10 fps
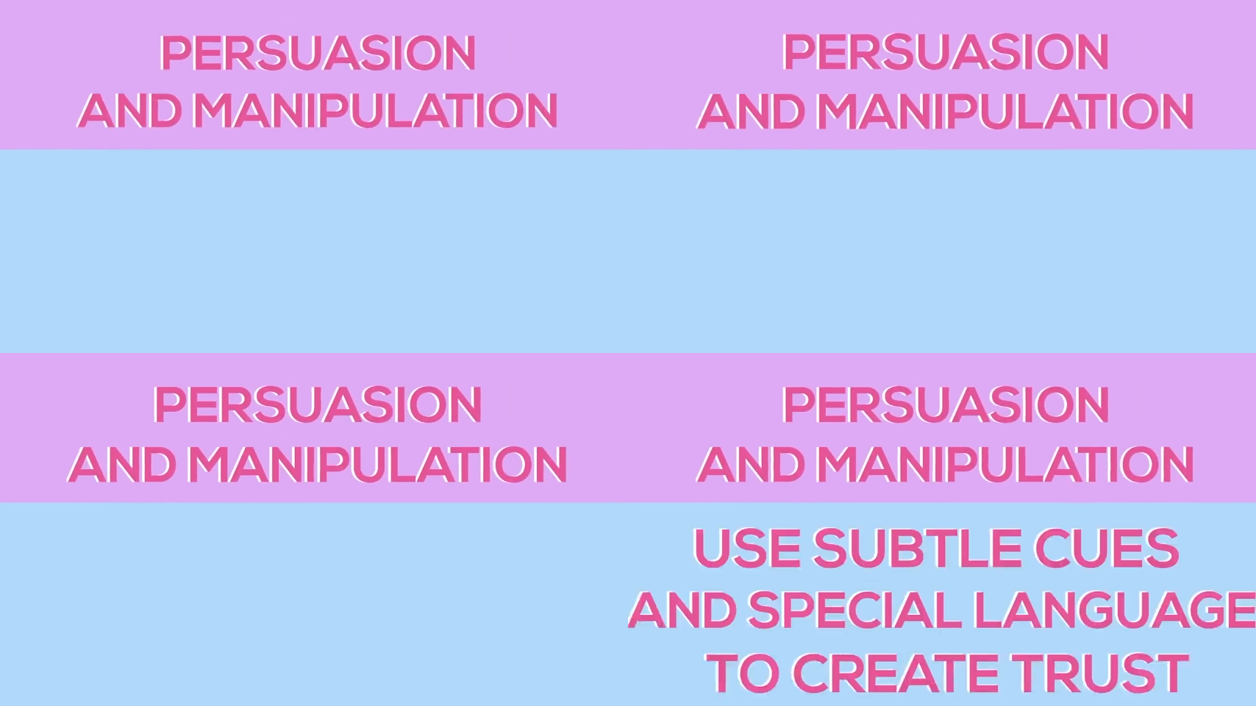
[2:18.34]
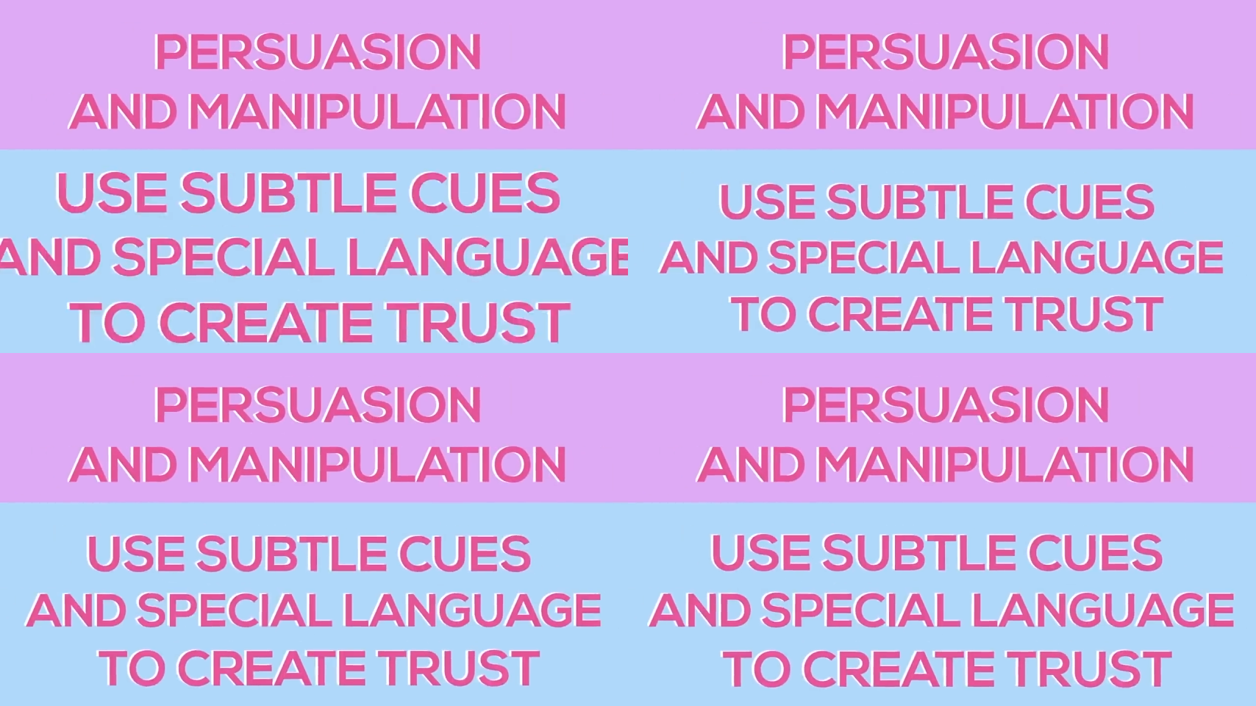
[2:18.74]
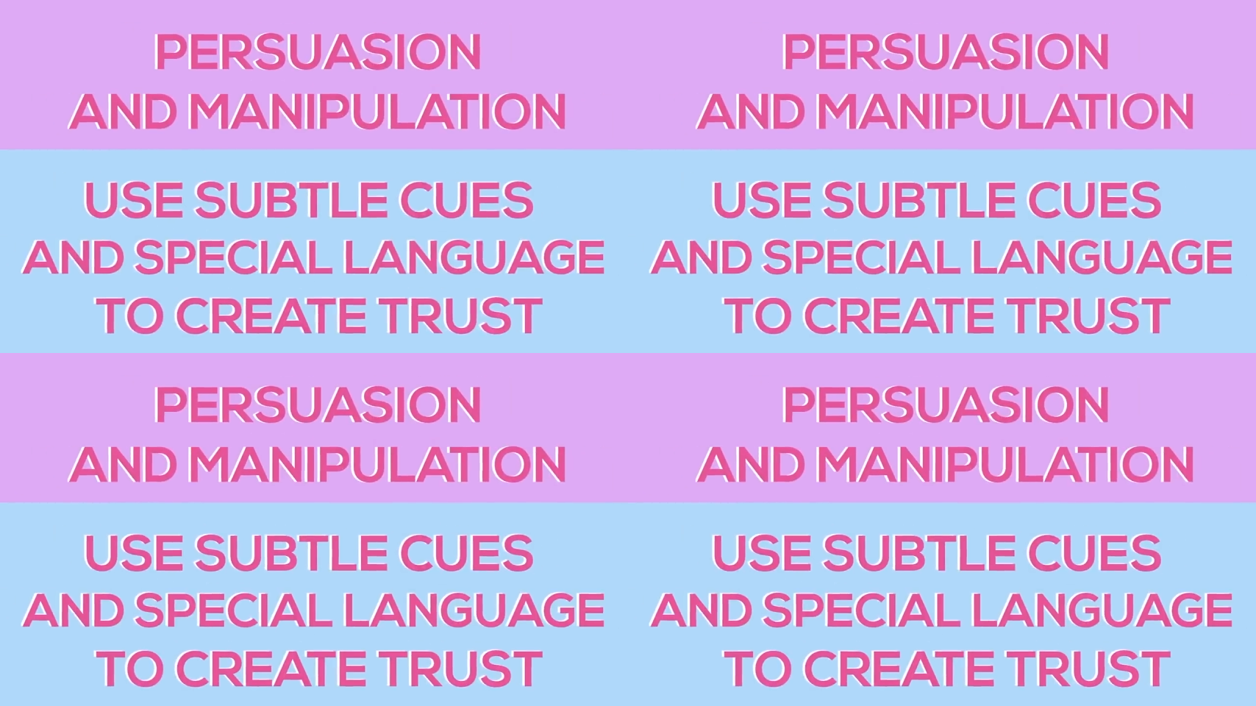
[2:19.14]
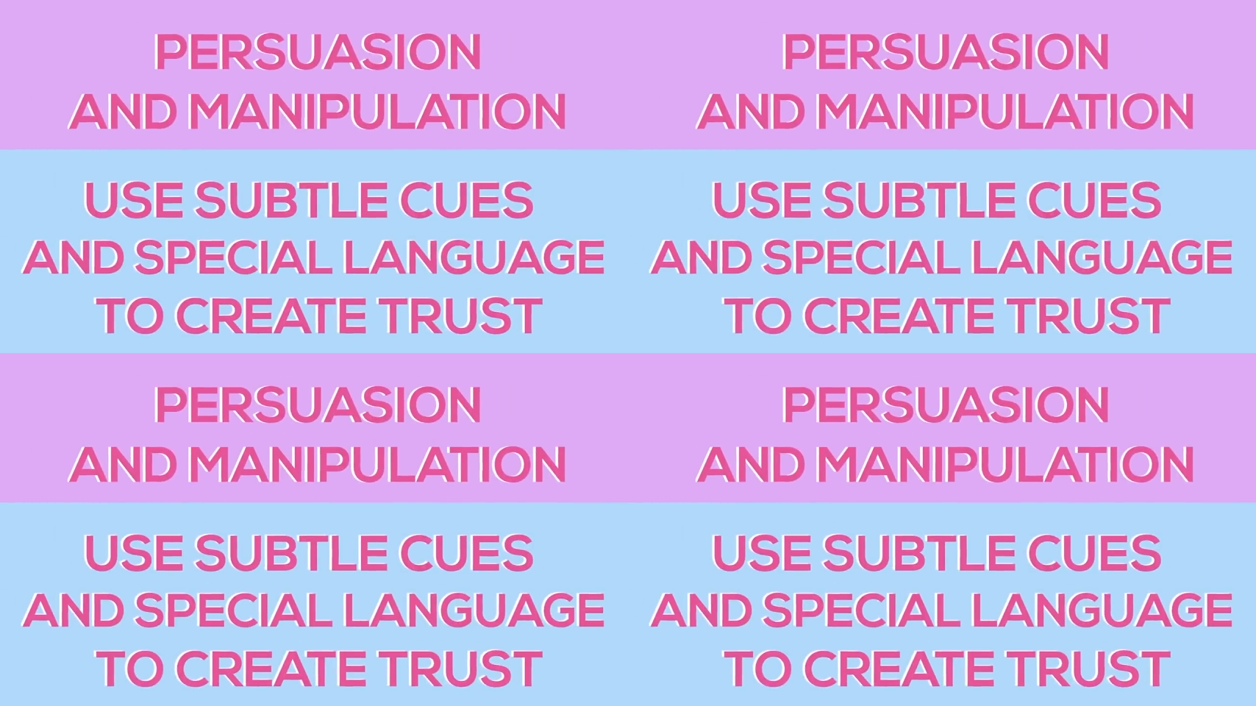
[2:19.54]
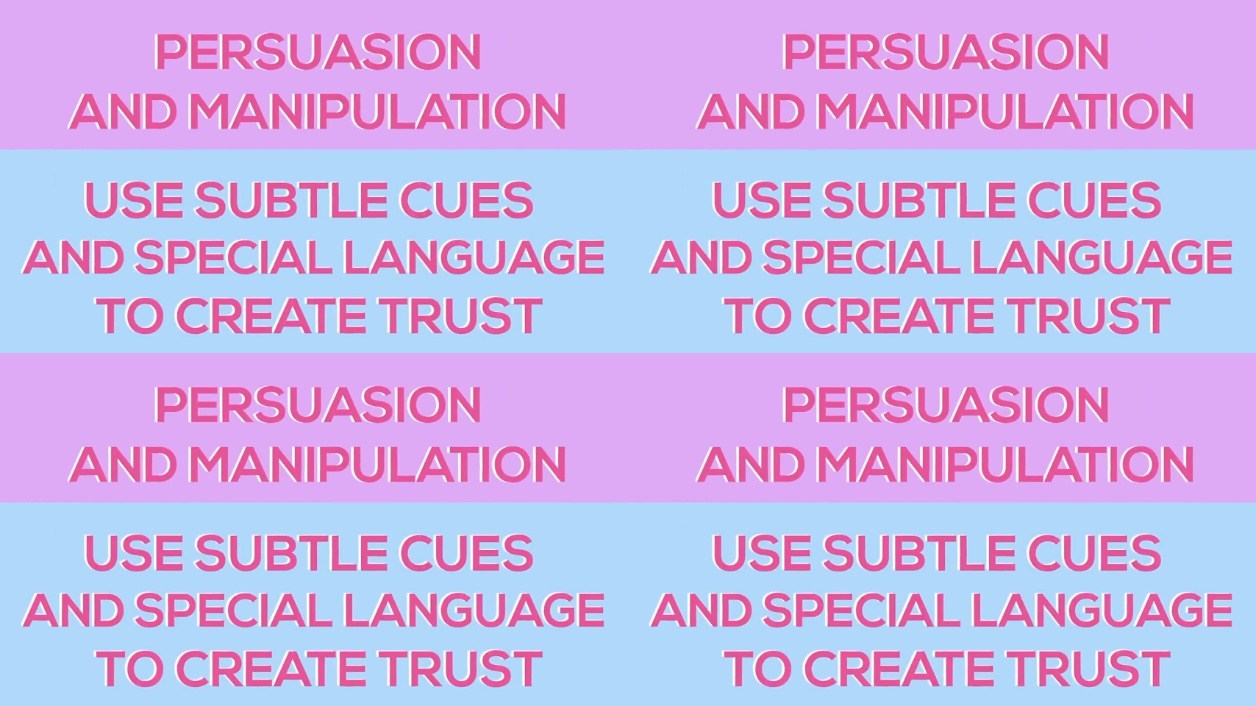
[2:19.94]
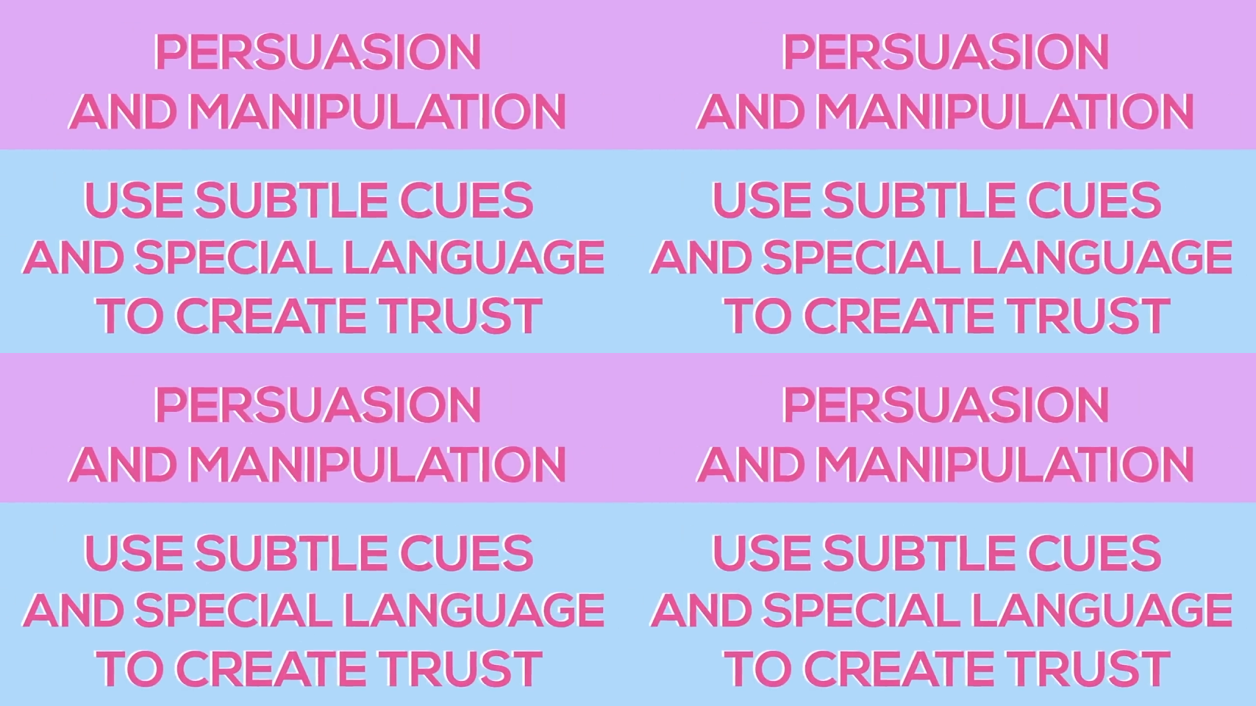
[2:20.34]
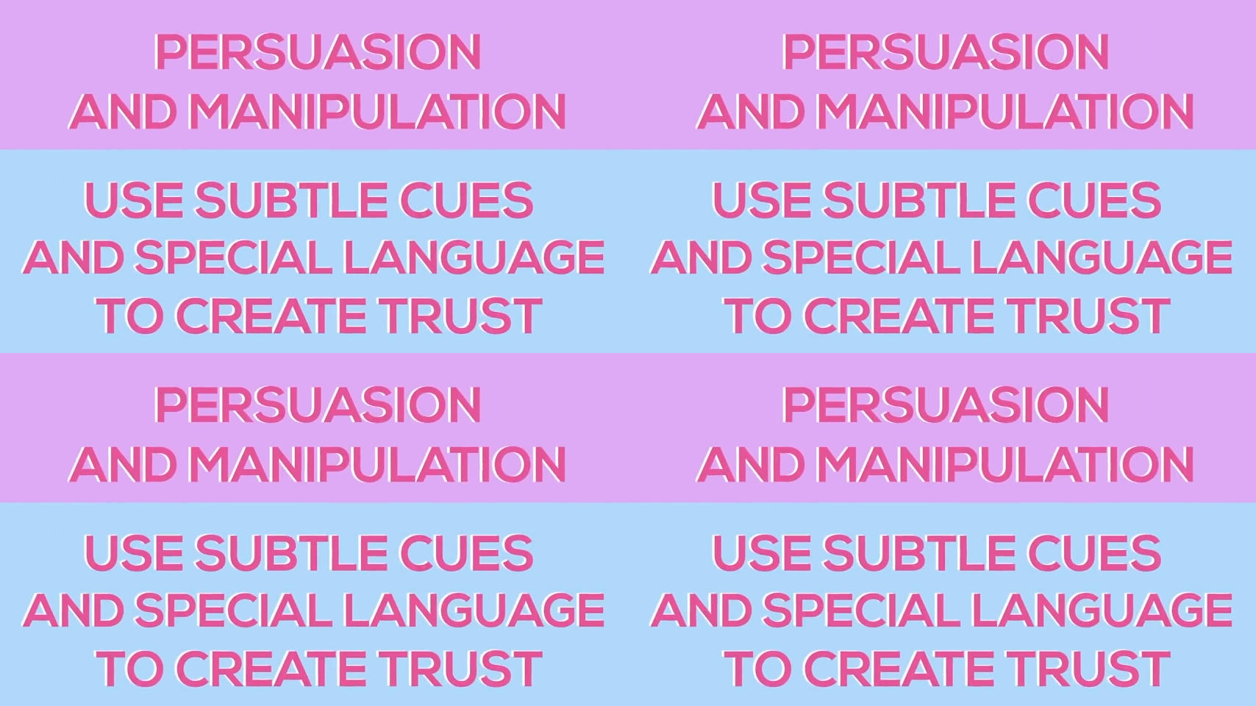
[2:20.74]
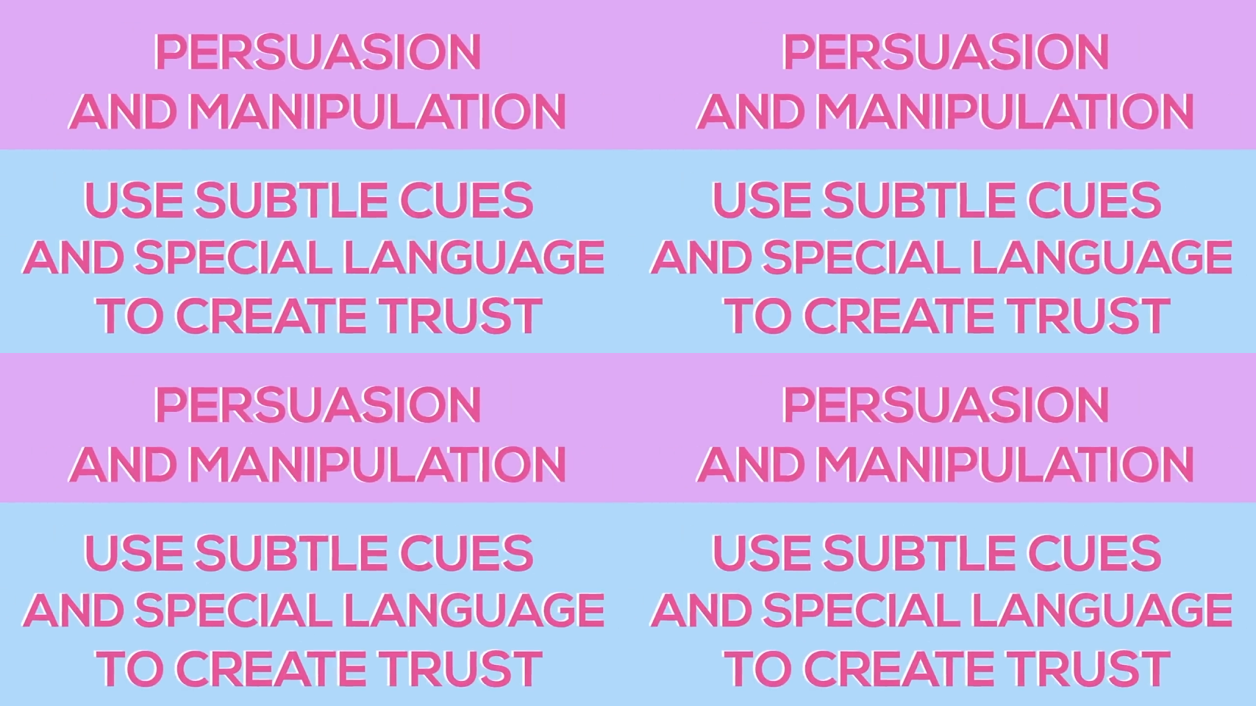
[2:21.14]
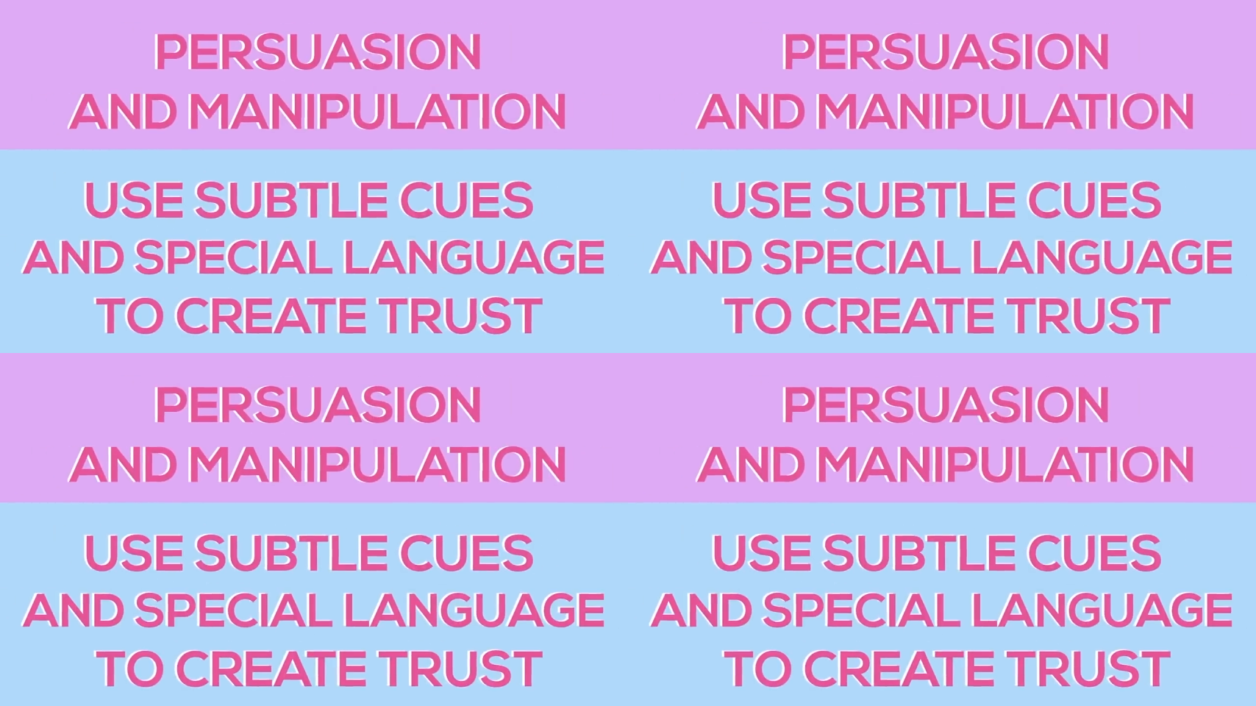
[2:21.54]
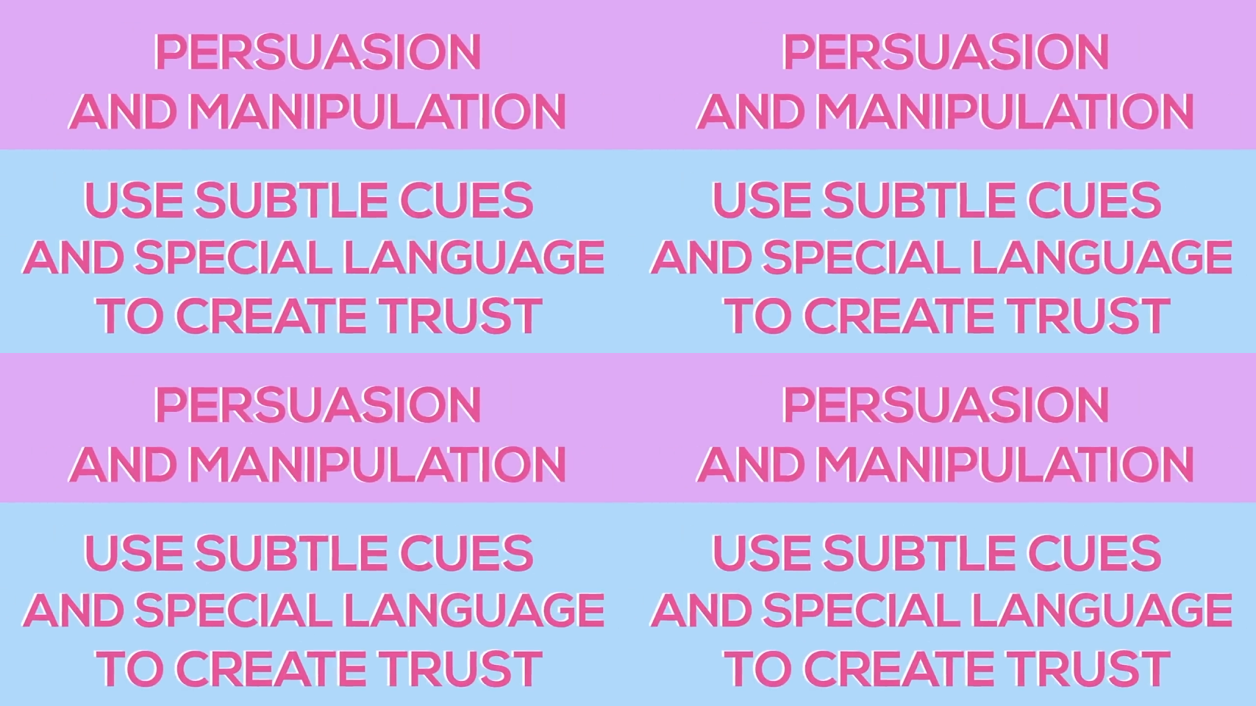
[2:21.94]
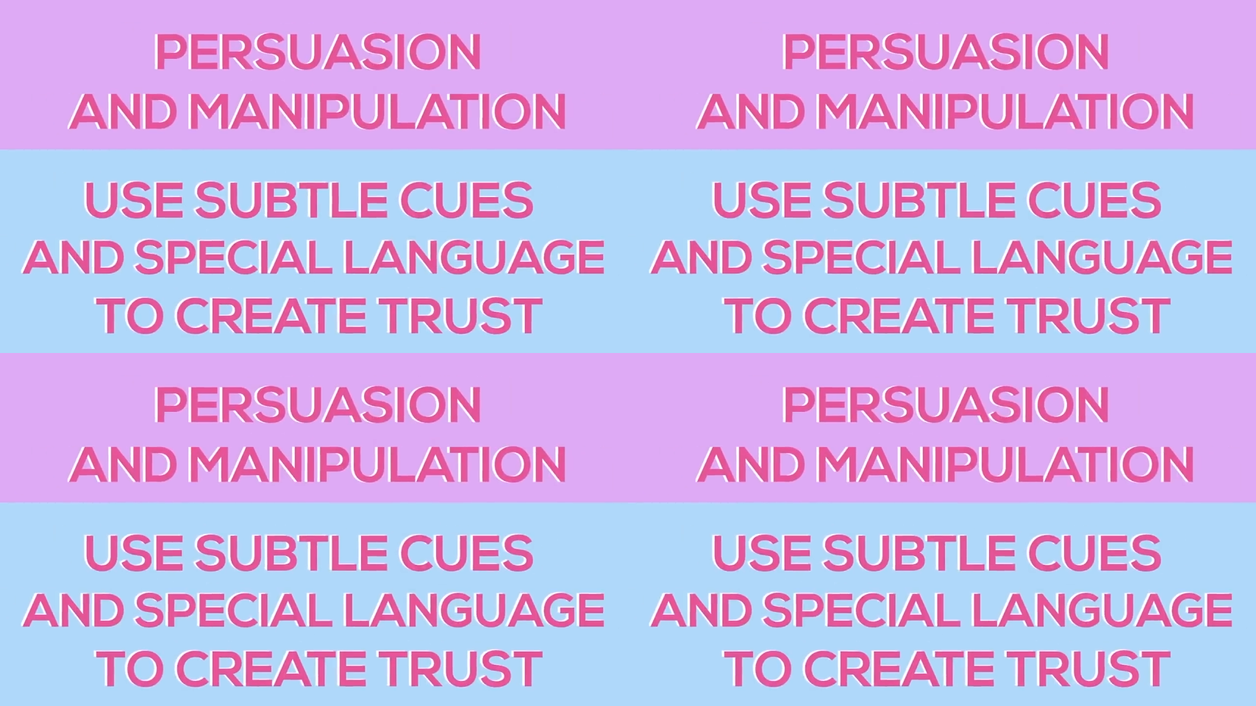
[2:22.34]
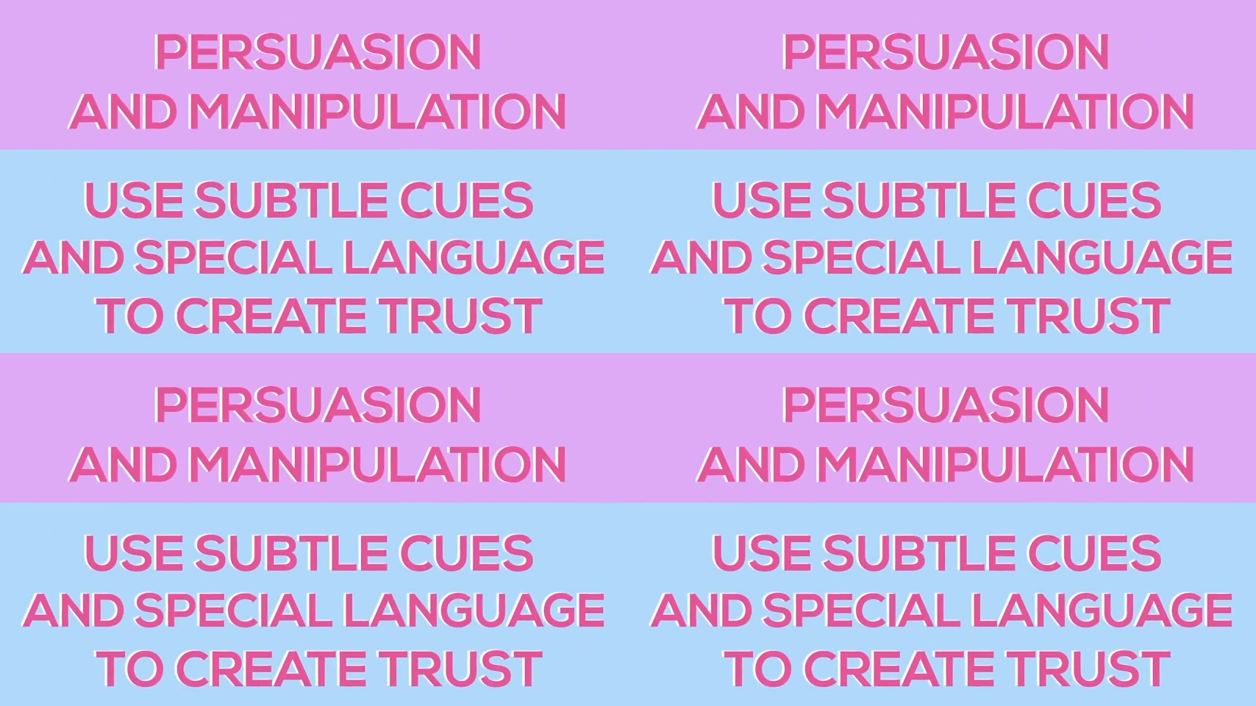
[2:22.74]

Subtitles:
Nobody's mouth can be seen.